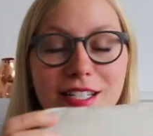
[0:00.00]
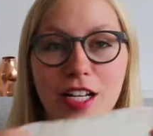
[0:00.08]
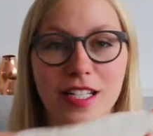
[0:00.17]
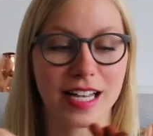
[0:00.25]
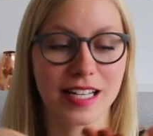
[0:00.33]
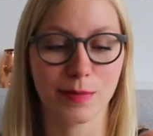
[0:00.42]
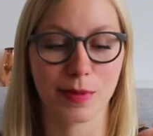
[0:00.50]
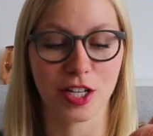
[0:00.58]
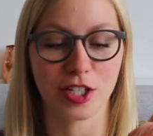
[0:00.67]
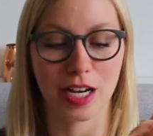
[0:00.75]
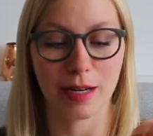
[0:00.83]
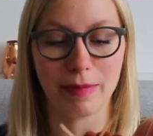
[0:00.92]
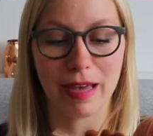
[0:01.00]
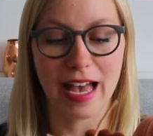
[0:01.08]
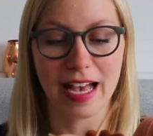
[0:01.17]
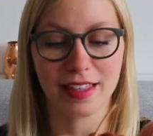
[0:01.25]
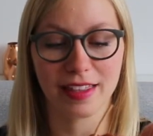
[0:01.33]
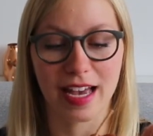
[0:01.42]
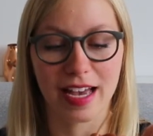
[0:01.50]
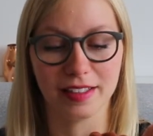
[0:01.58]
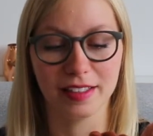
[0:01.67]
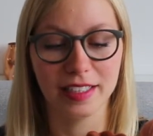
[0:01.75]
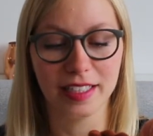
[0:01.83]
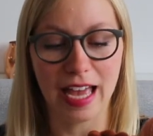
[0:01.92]
sock size project bag that
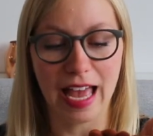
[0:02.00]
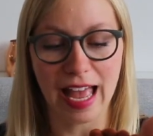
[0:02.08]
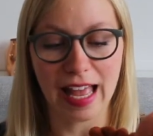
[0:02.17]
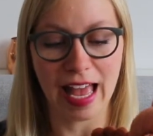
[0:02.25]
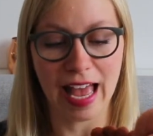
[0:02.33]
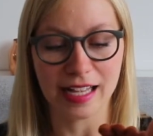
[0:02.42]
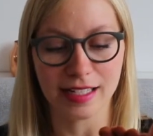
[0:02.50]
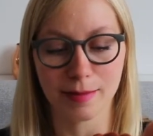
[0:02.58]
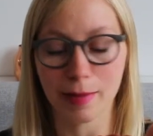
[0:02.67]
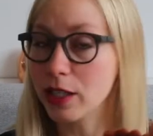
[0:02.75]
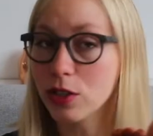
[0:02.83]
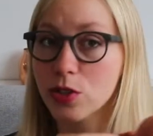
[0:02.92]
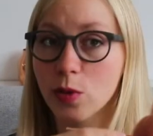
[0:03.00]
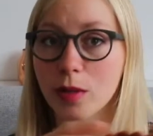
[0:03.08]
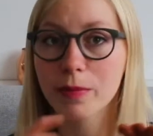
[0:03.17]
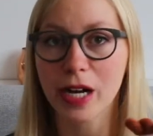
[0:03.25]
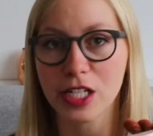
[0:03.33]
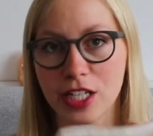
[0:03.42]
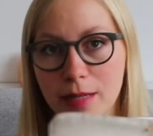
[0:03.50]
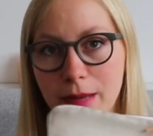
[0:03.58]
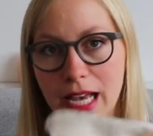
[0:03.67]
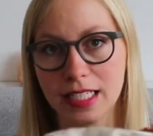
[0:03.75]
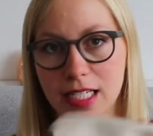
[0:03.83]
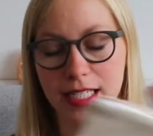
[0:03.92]
has my usual project
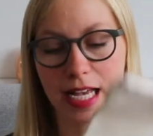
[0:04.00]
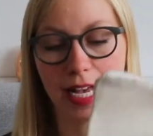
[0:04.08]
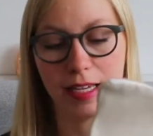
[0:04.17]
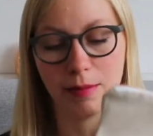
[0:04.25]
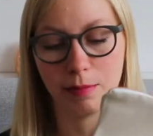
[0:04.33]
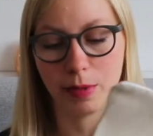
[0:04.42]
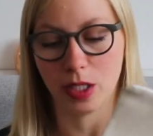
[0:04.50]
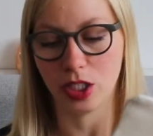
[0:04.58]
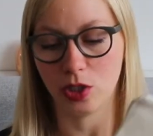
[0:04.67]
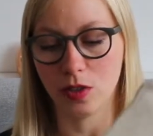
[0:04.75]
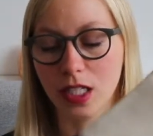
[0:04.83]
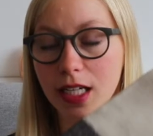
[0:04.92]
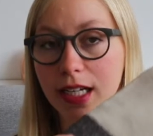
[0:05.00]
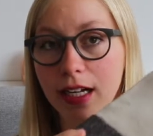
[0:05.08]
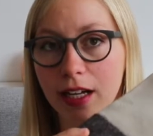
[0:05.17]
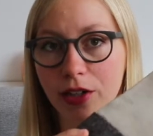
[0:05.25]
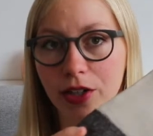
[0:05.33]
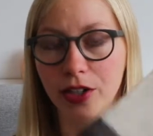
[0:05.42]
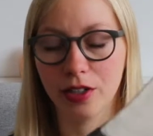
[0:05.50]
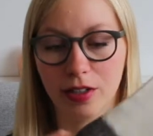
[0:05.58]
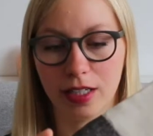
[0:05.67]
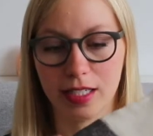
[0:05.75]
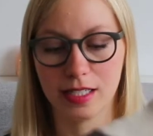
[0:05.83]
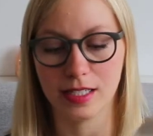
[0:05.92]
bag design, but a unique color.
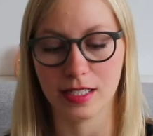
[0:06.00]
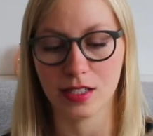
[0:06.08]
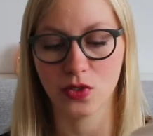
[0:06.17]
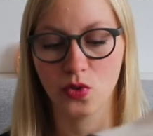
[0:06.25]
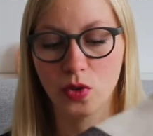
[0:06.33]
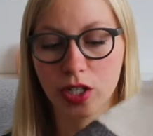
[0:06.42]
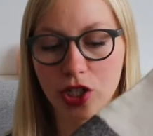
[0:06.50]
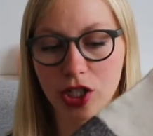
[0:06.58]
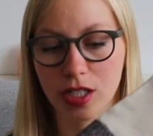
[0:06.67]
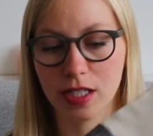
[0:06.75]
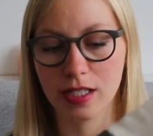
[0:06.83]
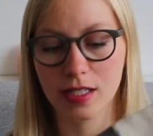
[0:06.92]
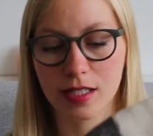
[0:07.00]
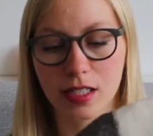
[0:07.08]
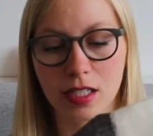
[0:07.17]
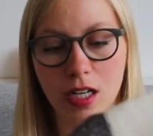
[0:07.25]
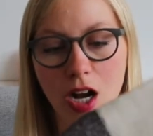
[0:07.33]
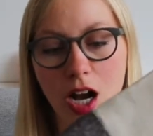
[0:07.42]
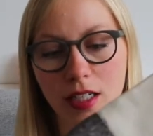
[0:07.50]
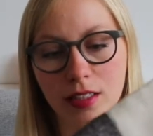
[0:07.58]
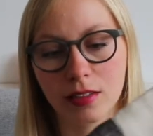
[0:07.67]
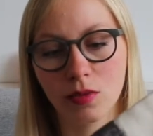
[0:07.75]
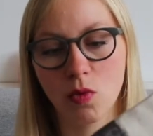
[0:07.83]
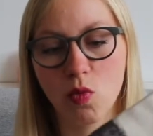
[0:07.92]
It's this gorgeous
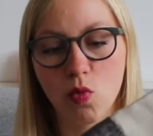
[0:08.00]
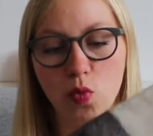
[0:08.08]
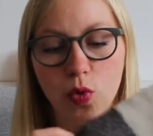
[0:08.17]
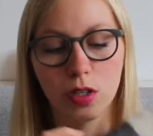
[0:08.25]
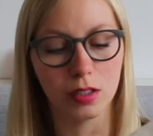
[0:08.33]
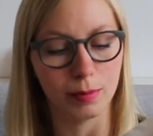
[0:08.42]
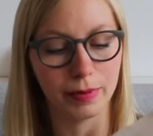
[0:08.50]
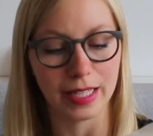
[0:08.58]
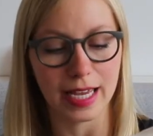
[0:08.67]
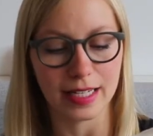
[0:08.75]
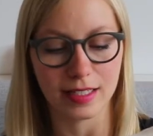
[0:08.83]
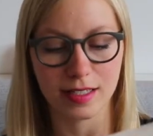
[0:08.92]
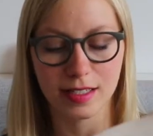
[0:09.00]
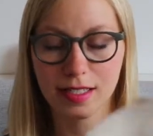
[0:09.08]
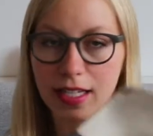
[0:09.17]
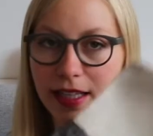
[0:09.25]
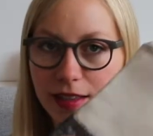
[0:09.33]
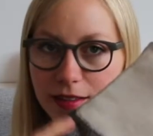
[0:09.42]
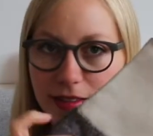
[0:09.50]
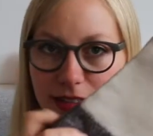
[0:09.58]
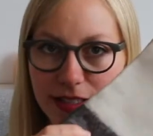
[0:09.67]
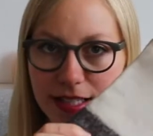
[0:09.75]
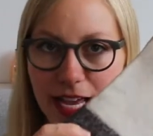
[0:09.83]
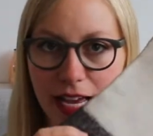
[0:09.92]
cotton wool blend in
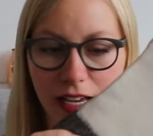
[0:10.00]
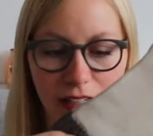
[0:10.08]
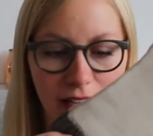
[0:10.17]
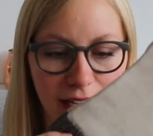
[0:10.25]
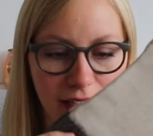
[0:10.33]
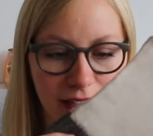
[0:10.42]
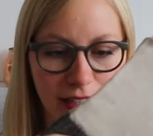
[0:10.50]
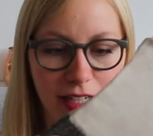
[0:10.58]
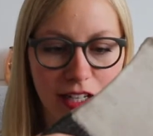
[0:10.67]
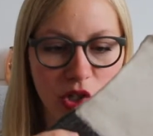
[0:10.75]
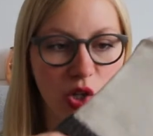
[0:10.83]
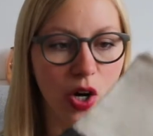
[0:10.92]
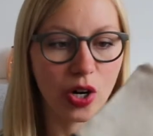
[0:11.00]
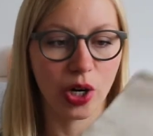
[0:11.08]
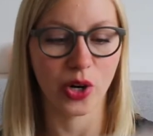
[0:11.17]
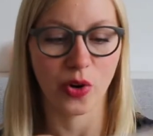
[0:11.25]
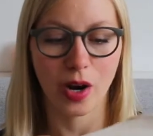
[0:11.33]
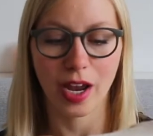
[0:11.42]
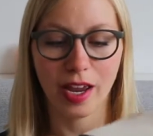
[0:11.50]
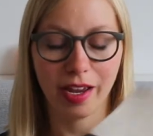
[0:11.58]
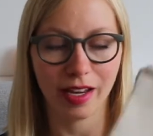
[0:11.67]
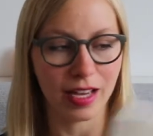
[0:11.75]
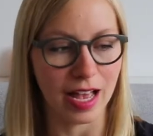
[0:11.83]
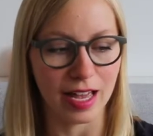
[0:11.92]
this like dark
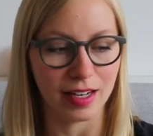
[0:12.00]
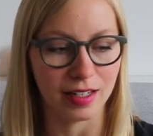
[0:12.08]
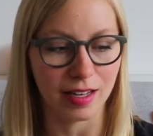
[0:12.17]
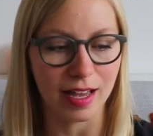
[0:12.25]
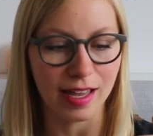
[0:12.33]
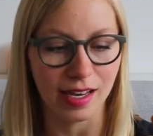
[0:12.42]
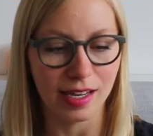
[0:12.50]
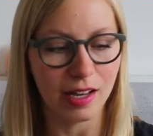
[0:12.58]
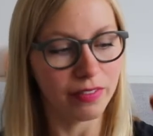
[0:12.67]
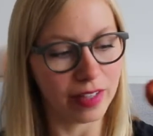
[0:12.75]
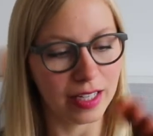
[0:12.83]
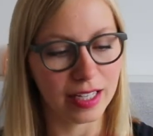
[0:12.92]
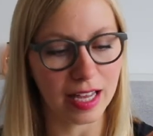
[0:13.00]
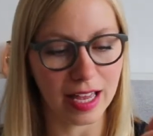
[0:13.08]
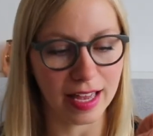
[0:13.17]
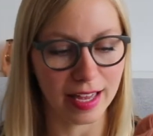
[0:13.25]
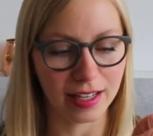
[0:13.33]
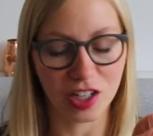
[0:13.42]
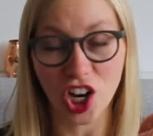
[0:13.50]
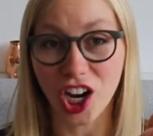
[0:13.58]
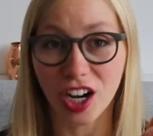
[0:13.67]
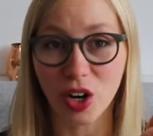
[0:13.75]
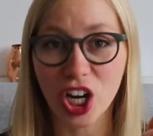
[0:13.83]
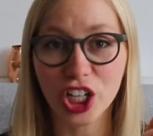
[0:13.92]
gray, and I love it. And
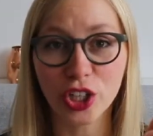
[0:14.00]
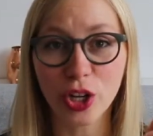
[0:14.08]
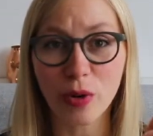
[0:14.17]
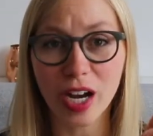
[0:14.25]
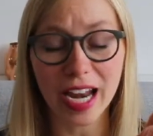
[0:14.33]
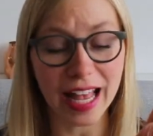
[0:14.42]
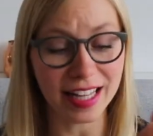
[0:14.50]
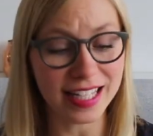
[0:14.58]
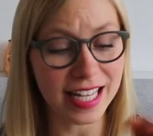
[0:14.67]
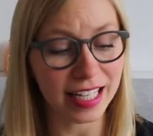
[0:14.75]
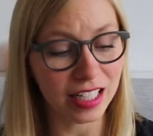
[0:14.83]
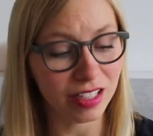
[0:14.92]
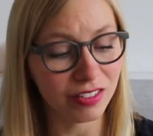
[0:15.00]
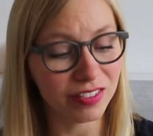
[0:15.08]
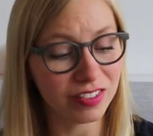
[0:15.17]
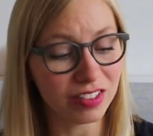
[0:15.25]
you know what else I love?